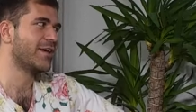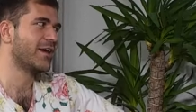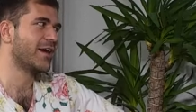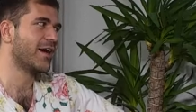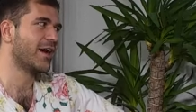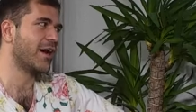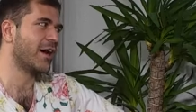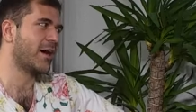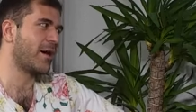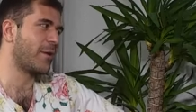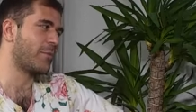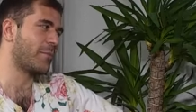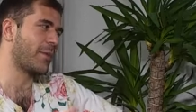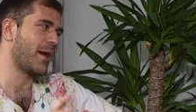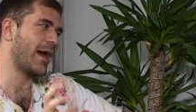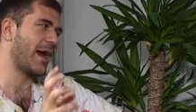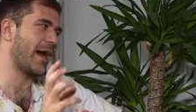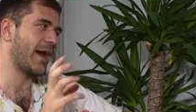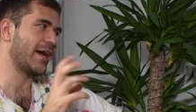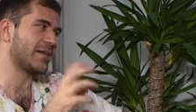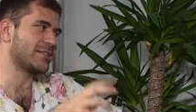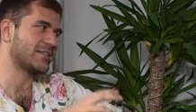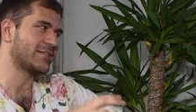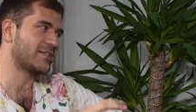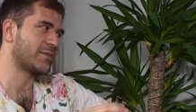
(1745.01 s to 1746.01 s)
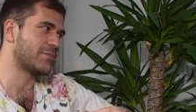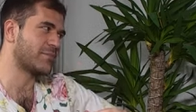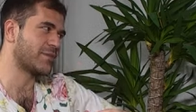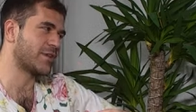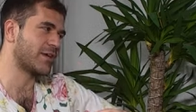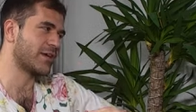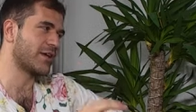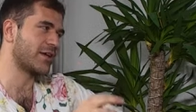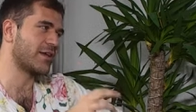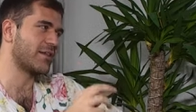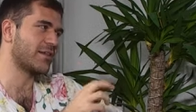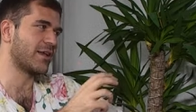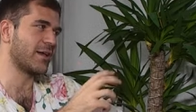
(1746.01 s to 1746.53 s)
um, add
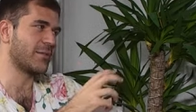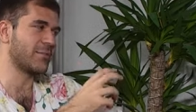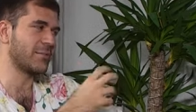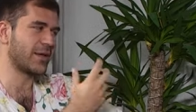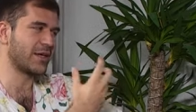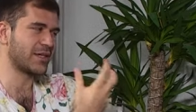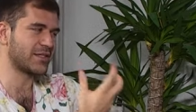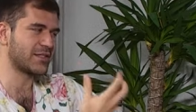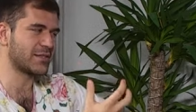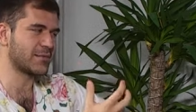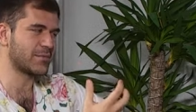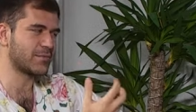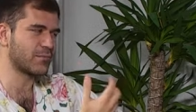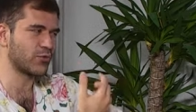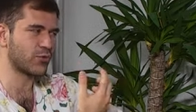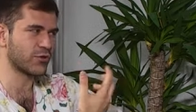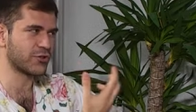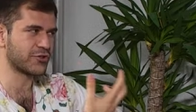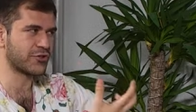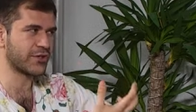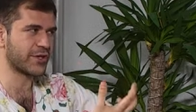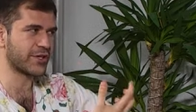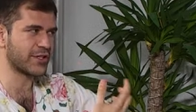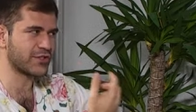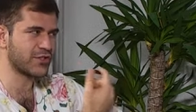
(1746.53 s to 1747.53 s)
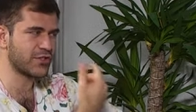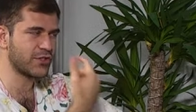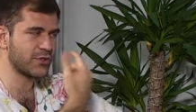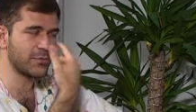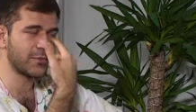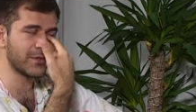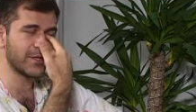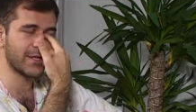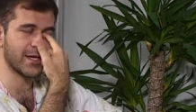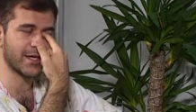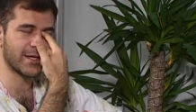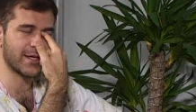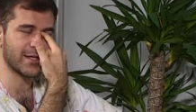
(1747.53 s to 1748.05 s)
something in that makes them more
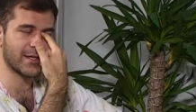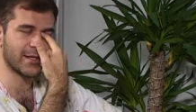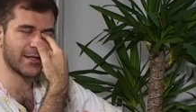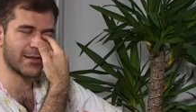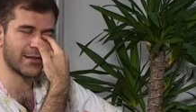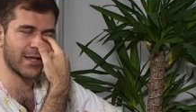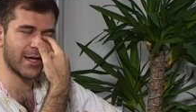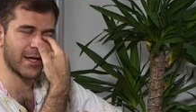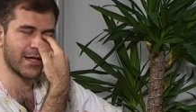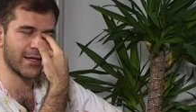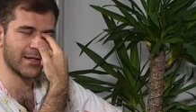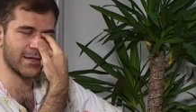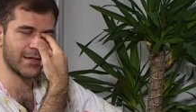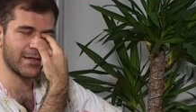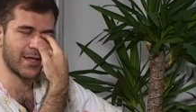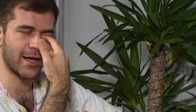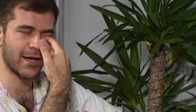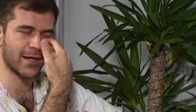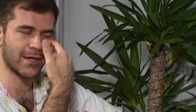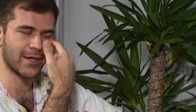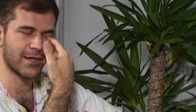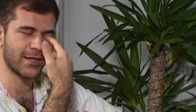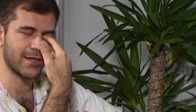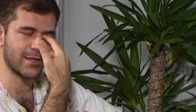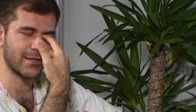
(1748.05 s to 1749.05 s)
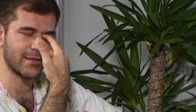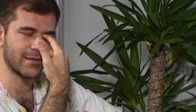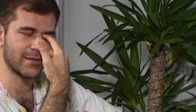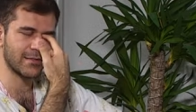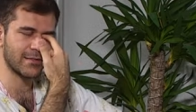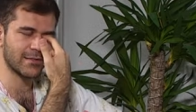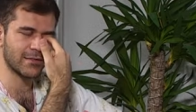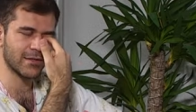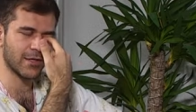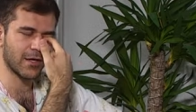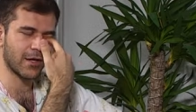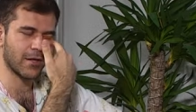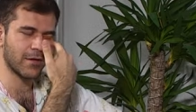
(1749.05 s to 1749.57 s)
transhuman that that yeah. that can
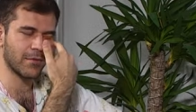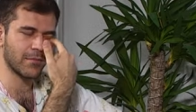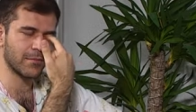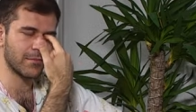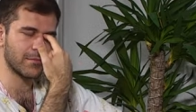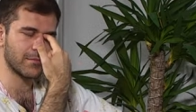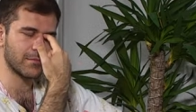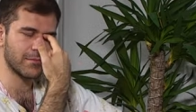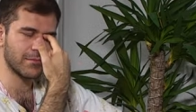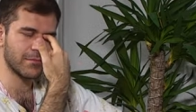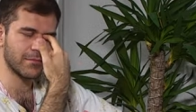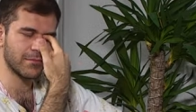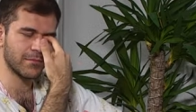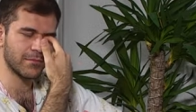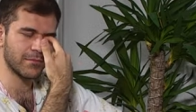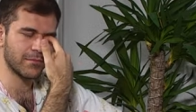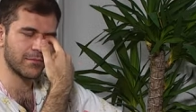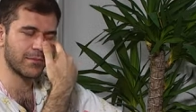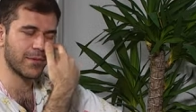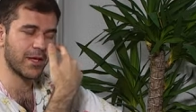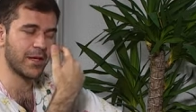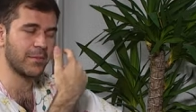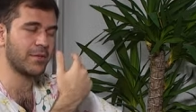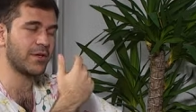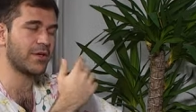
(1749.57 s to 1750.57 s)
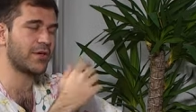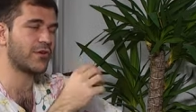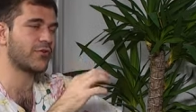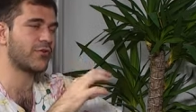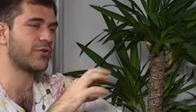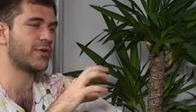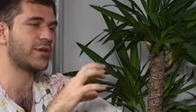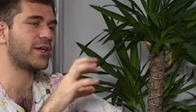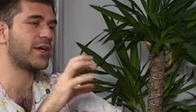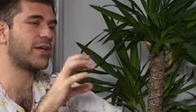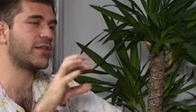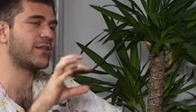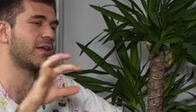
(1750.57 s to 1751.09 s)
um, maybe
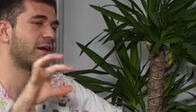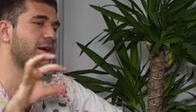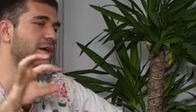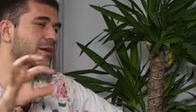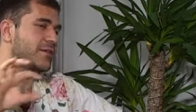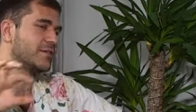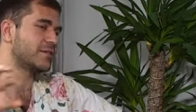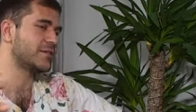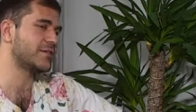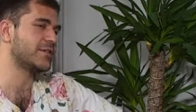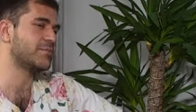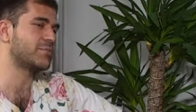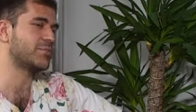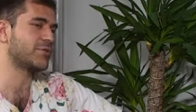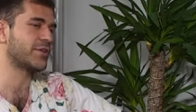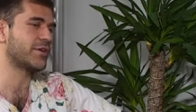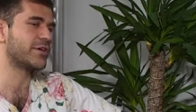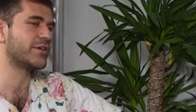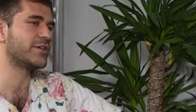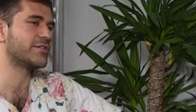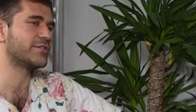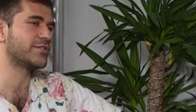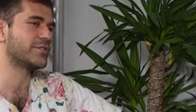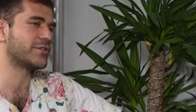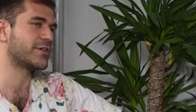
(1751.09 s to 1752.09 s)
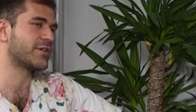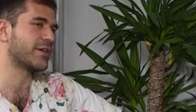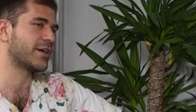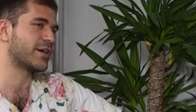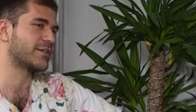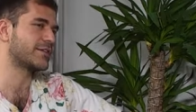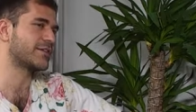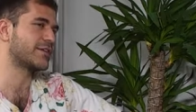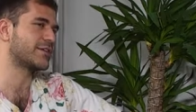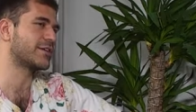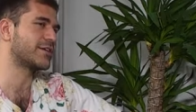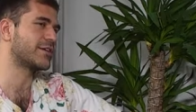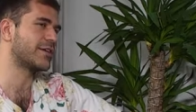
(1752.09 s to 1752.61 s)
create that deeper
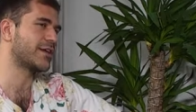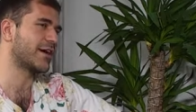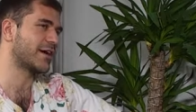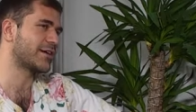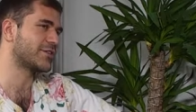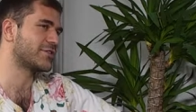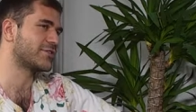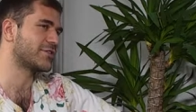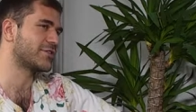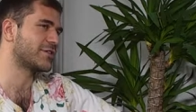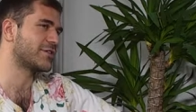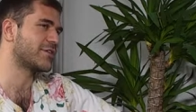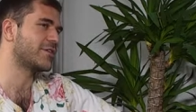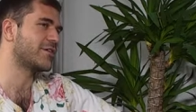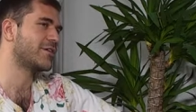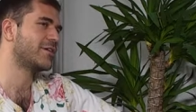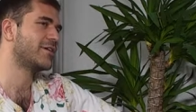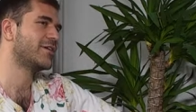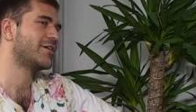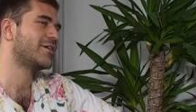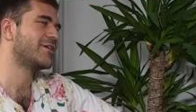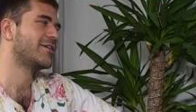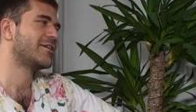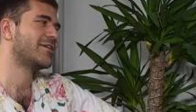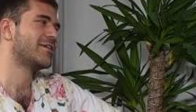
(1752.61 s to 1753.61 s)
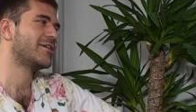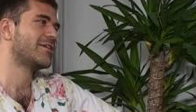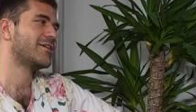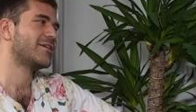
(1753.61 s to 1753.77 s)
interconnected connection. Yeah.